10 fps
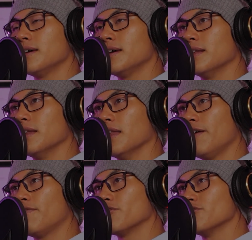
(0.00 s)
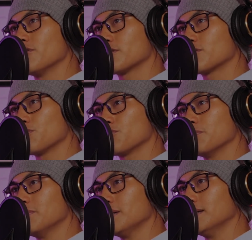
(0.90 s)
in leveraging
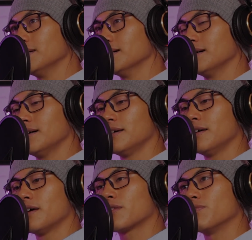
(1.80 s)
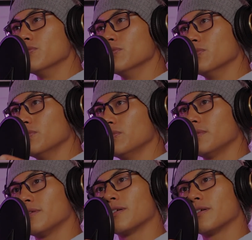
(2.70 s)
social media through